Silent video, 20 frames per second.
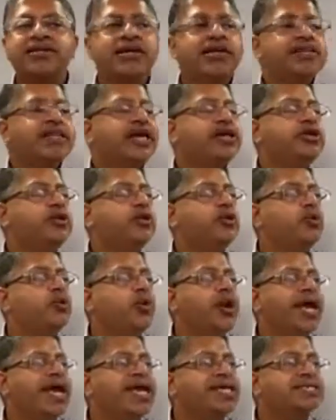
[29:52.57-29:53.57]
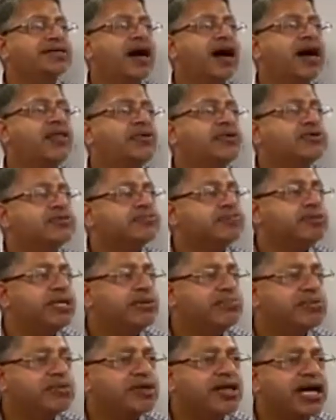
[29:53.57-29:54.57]
that you raise other
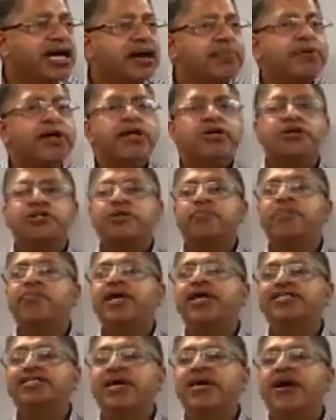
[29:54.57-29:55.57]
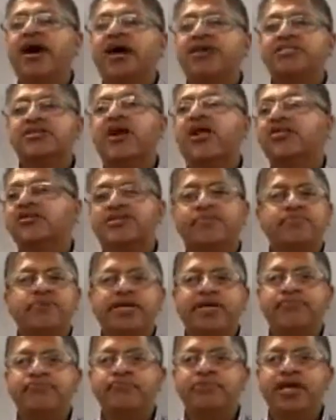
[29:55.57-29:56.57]
people up to the place that God has called them to
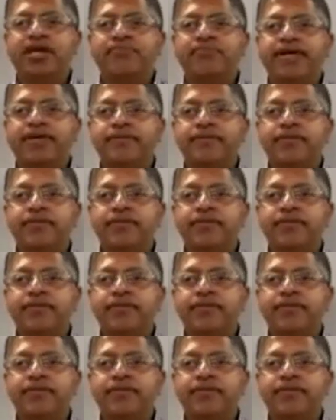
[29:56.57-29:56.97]
be. Amen?